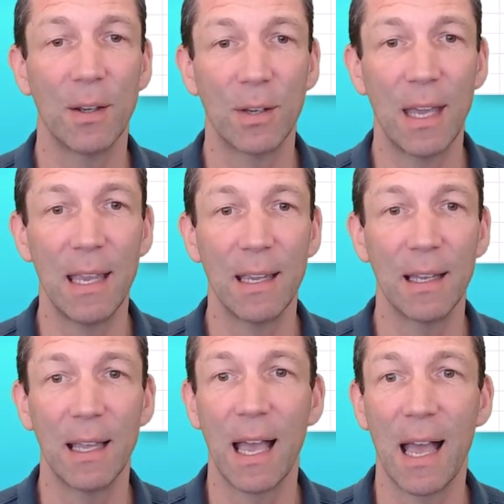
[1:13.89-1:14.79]
okay,
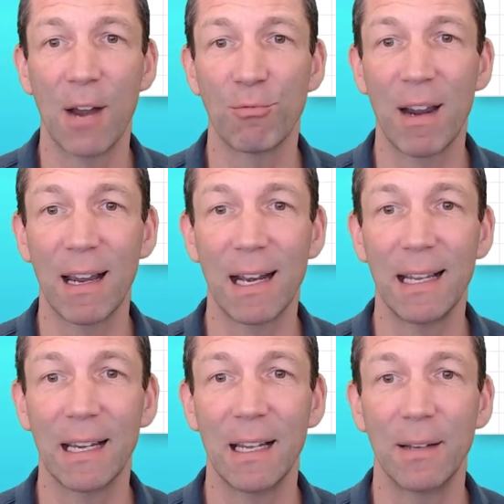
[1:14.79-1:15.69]
and right
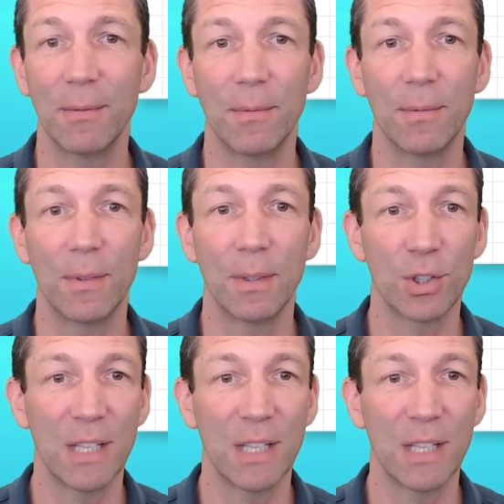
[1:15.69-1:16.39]
click, because